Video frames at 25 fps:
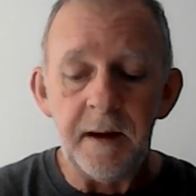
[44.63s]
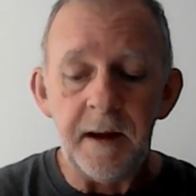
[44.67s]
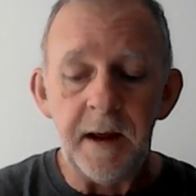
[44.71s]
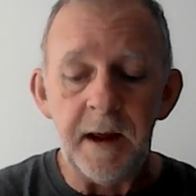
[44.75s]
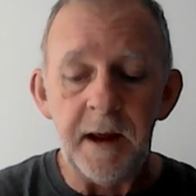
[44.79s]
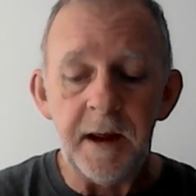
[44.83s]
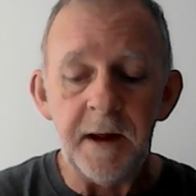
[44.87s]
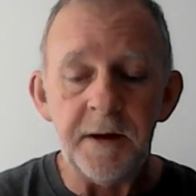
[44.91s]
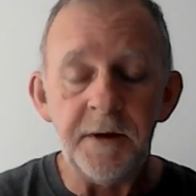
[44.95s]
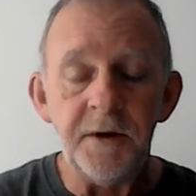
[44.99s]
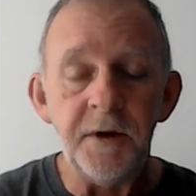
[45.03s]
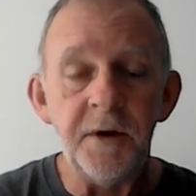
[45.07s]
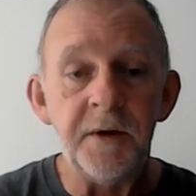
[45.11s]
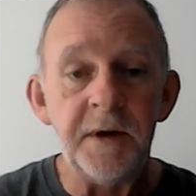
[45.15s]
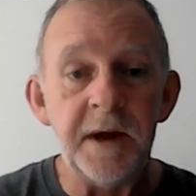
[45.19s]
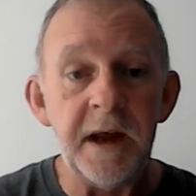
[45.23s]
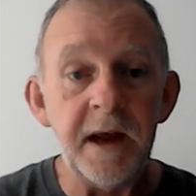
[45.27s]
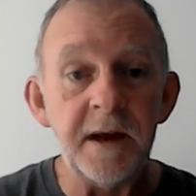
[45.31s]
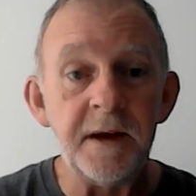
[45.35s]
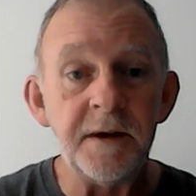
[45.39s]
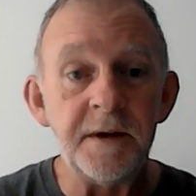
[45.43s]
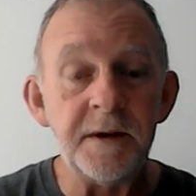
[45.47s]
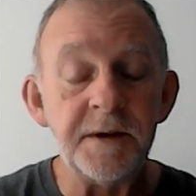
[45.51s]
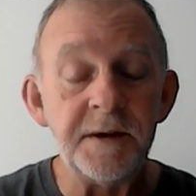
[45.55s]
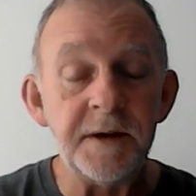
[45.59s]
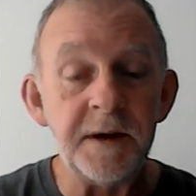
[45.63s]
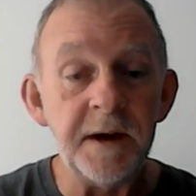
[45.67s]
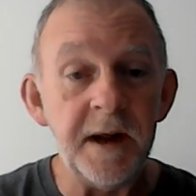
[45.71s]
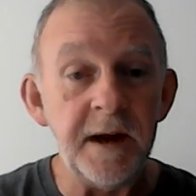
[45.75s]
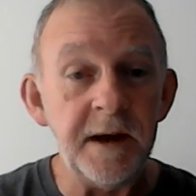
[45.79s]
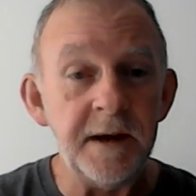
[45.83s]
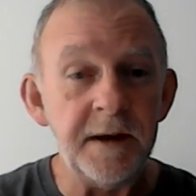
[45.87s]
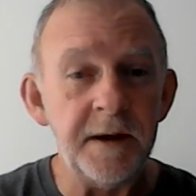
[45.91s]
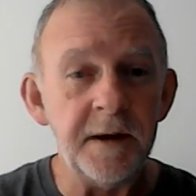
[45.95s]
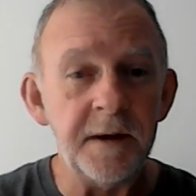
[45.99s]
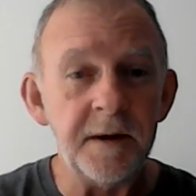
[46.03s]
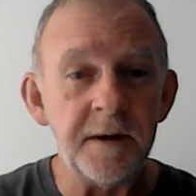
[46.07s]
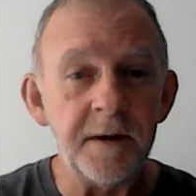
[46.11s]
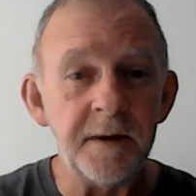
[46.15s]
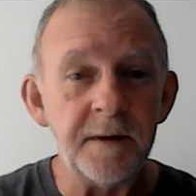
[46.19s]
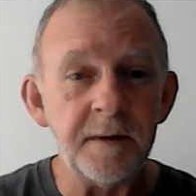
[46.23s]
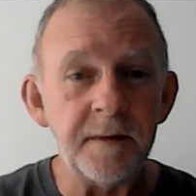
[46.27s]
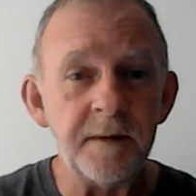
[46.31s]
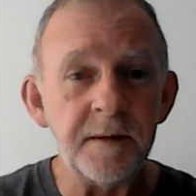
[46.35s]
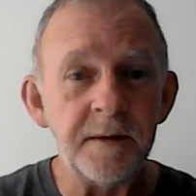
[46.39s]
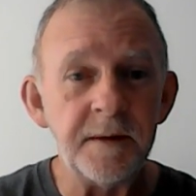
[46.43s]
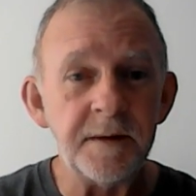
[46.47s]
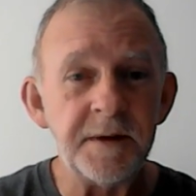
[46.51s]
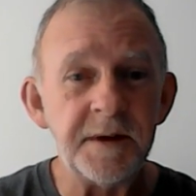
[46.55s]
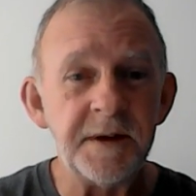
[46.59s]
you kids need to
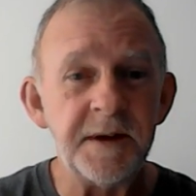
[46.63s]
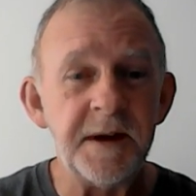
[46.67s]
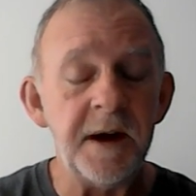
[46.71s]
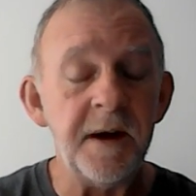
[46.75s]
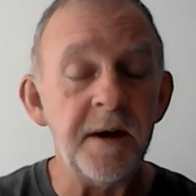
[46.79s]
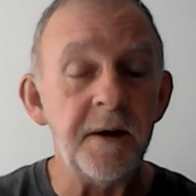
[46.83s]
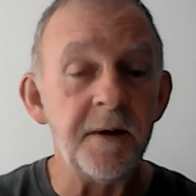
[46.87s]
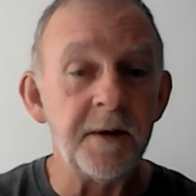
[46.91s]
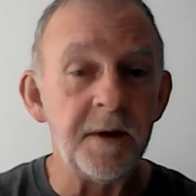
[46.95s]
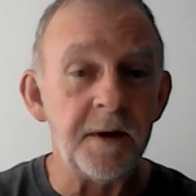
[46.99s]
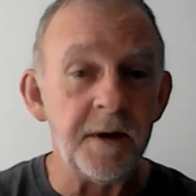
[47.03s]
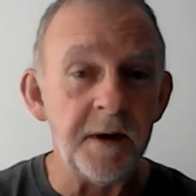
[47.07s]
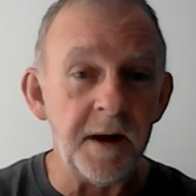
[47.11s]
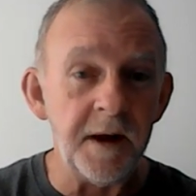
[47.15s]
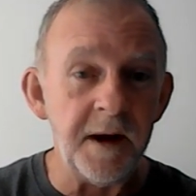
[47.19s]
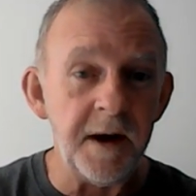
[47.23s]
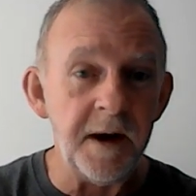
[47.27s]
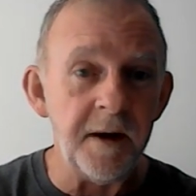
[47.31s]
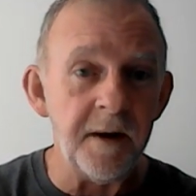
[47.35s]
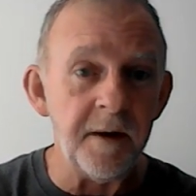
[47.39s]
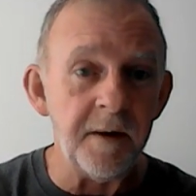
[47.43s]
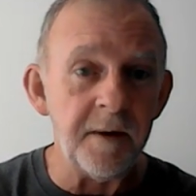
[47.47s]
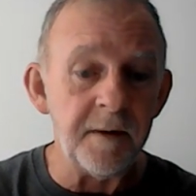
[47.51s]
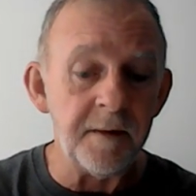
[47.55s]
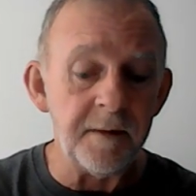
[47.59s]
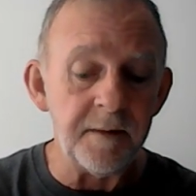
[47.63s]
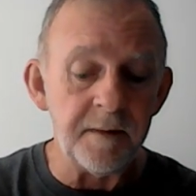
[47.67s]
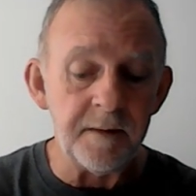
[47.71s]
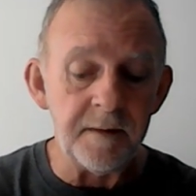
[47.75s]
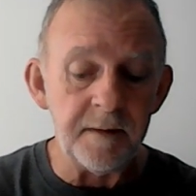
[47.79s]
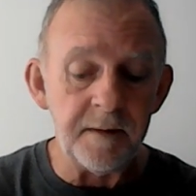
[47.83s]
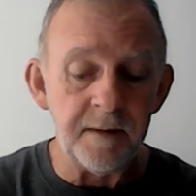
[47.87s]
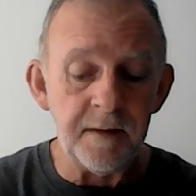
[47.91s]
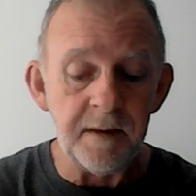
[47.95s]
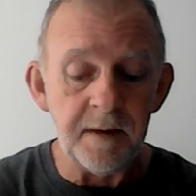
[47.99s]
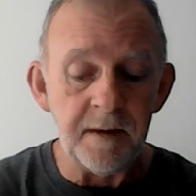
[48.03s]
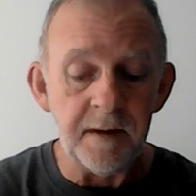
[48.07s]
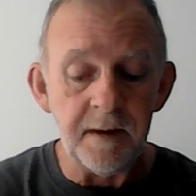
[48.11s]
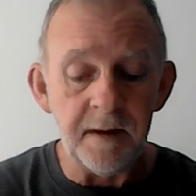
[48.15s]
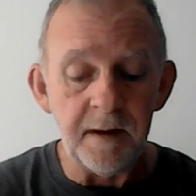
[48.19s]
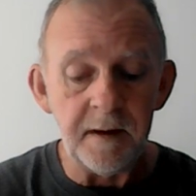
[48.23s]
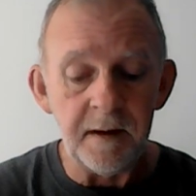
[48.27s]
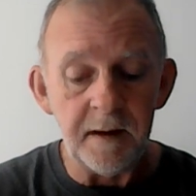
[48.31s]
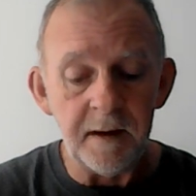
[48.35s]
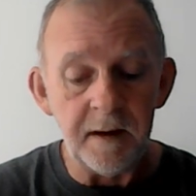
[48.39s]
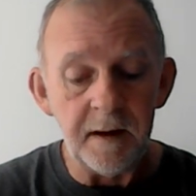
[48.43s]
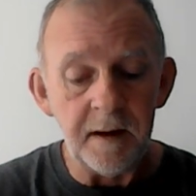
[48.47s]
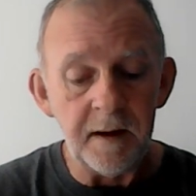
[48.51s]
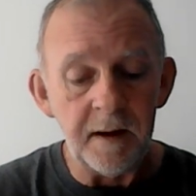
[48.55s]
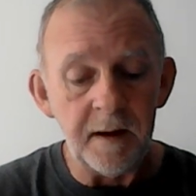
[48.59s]
steer clear
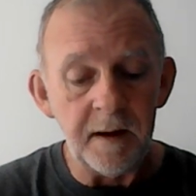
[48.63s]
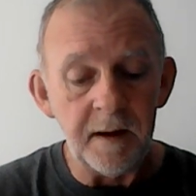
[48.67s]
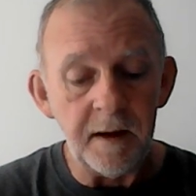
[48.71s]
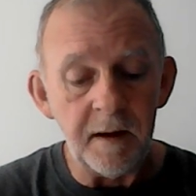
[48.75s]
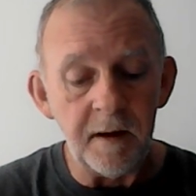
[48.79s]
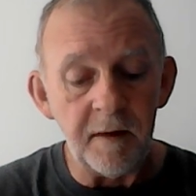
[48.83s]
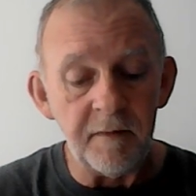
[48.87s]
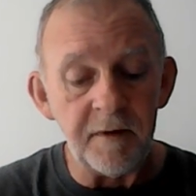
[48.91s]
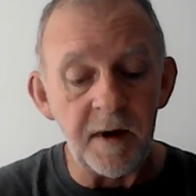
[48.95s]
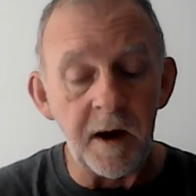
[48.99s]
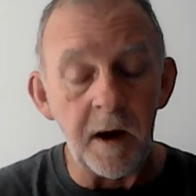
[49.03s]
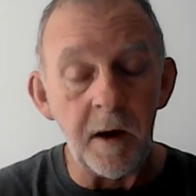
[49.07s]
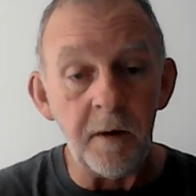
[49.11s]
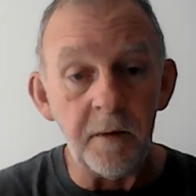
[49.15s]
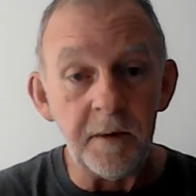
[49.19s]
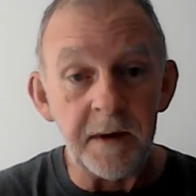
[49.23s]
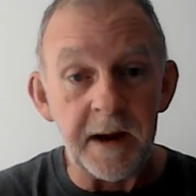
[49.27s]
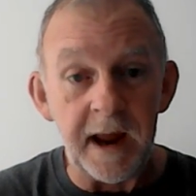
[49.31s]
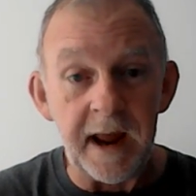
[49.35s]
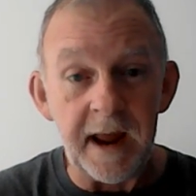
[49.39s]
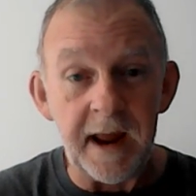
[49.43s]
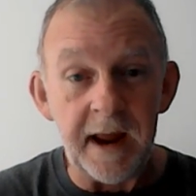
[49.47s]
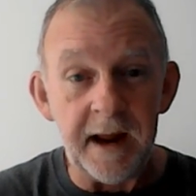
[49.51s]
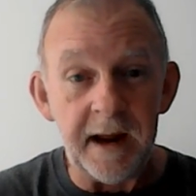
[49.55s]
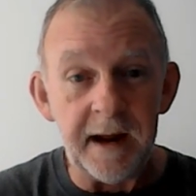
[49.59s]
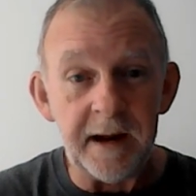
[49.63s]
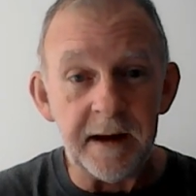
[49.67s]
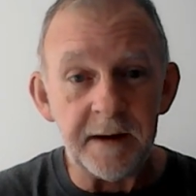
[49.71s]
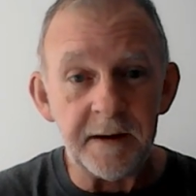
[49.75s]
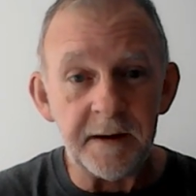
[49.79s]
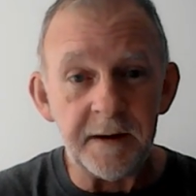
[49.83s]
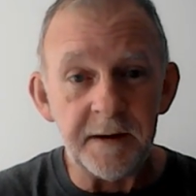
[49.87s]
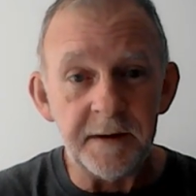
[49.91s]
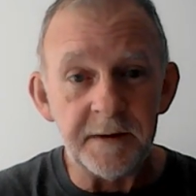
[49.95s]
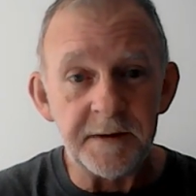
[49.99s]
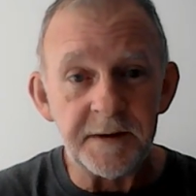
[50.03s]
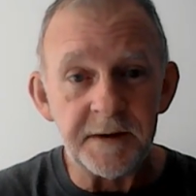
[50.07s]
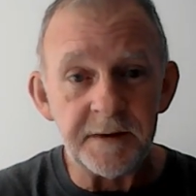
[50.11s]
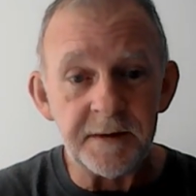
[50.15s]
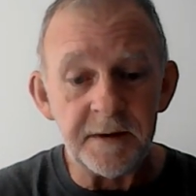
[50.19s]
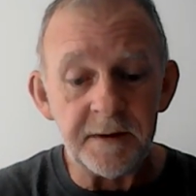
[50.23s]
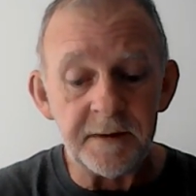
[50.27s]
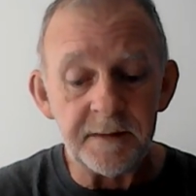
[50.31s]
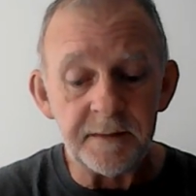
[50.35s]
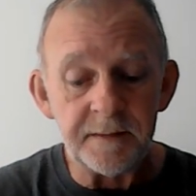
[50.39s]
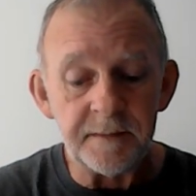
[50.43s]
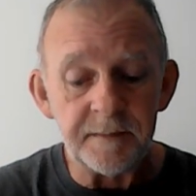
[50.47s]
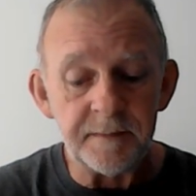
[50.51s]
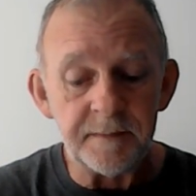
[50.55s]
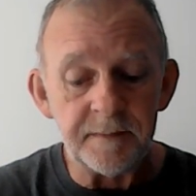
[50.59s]
of all gangs.
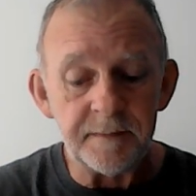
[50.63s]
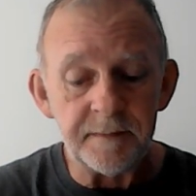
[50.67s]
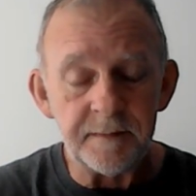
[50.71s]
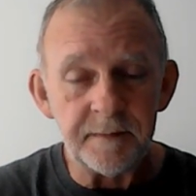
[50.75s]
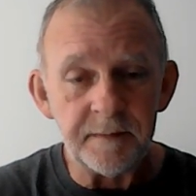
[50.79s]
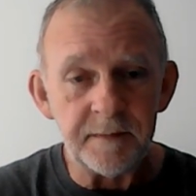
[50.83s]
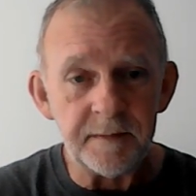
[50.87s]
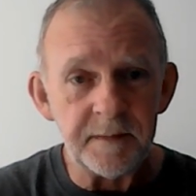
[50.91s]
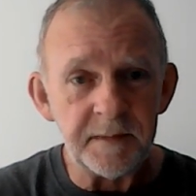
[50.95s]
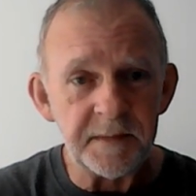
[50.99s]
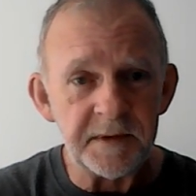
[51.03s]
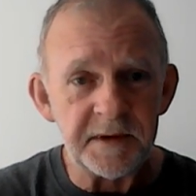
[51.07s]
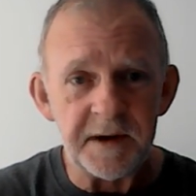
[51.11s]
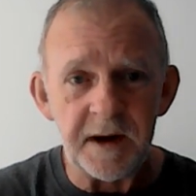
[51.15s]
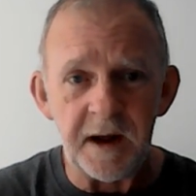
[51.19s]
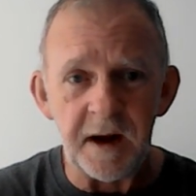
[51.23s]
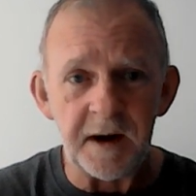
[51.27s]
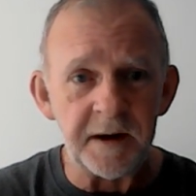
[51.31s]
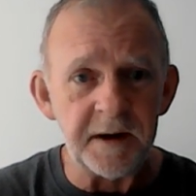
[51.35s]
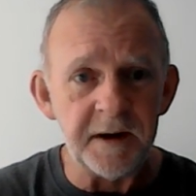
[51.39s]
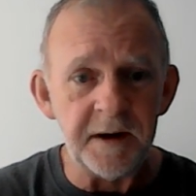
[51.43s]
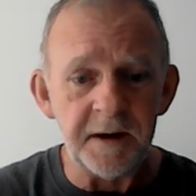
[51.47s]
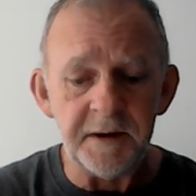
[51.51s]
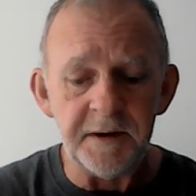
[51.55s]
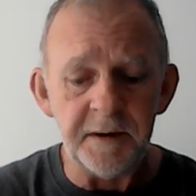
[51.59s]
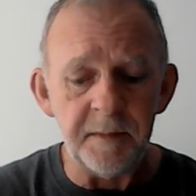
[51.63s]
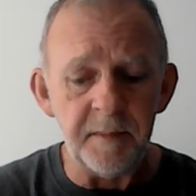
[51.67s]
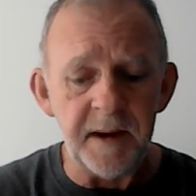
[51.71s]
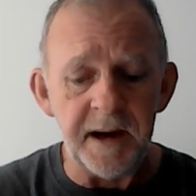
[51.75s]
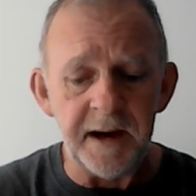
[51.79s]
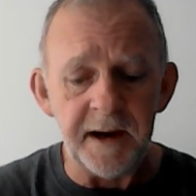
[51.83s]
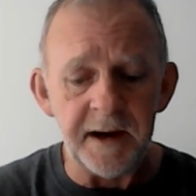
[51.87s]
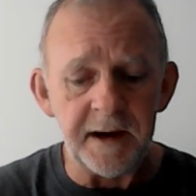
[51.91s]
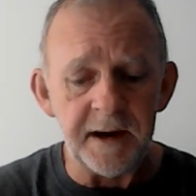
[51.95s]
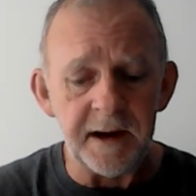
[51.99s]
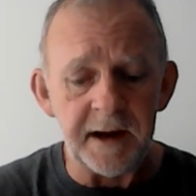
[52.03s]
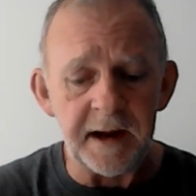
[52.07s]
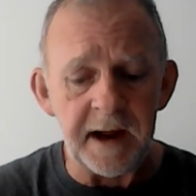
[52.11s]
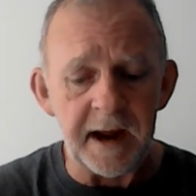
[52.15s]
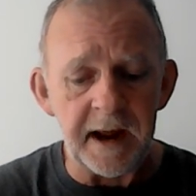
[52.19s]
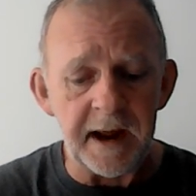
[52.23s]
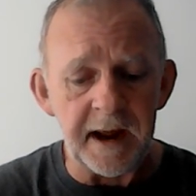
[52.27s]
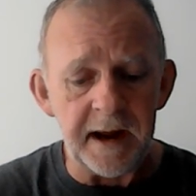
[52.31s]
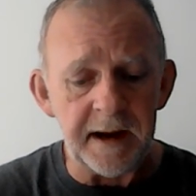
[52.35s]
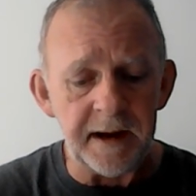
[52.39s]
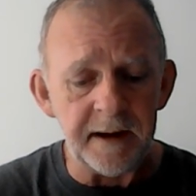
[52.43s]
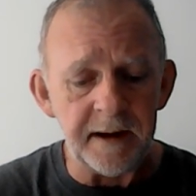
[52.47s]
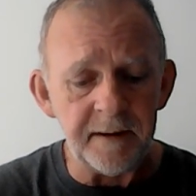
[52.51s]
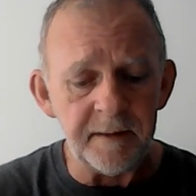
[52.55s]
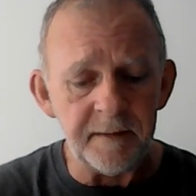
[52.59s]
It's not good to be in a
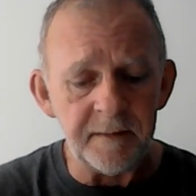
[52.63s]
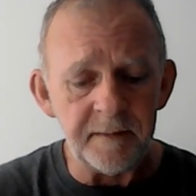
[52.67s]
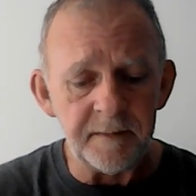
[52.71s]
gang.